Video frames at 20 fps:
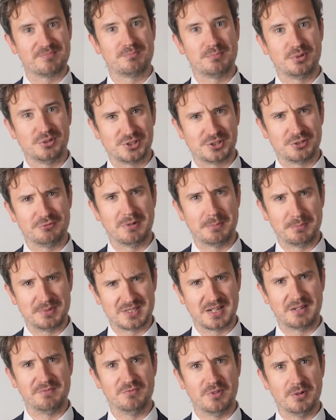push to
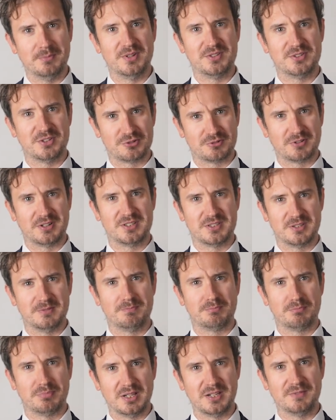represent them and to try to
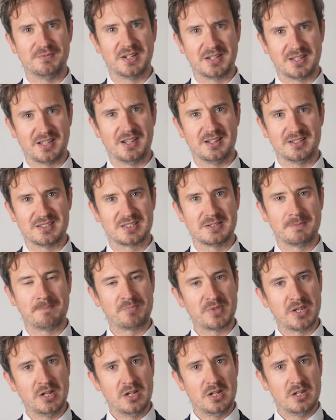plead their case.
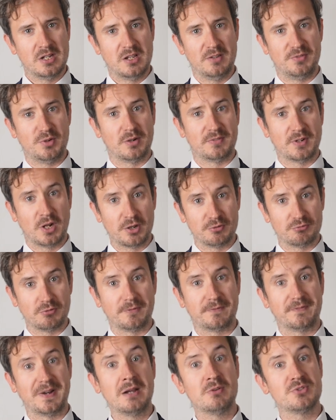If you have
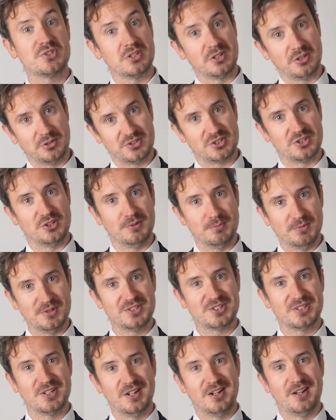100,000
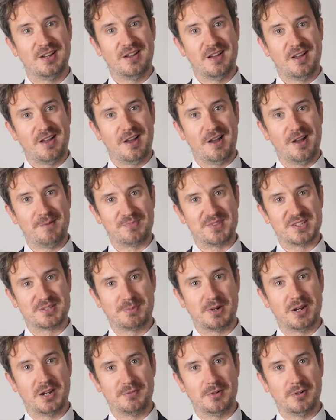consumers as
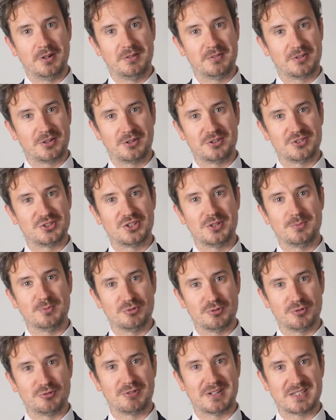part of a
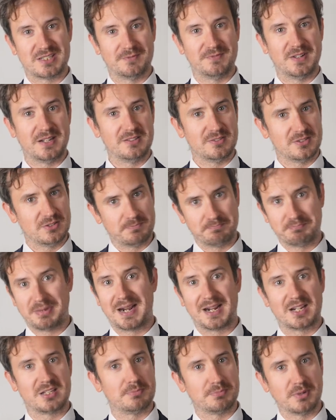consumer redress event
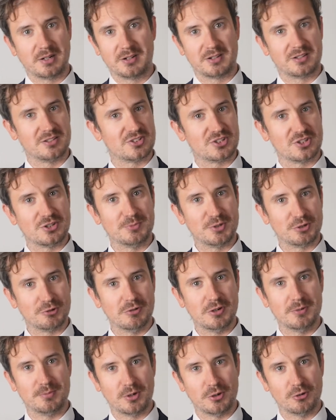backed by a consumer
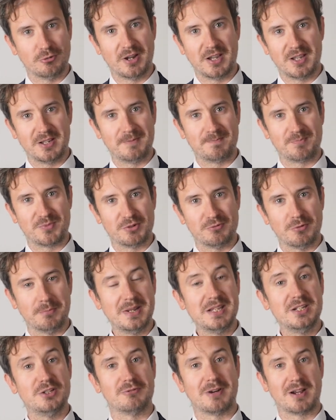group or a
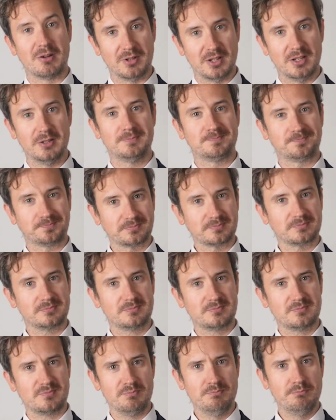media outlet,
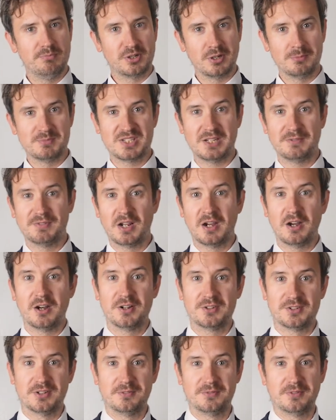it becomes even
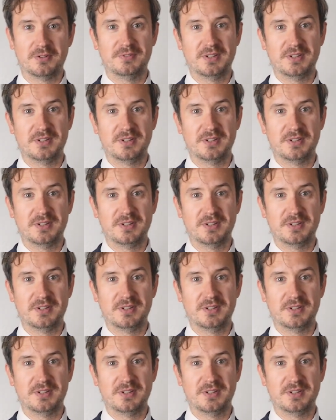harder for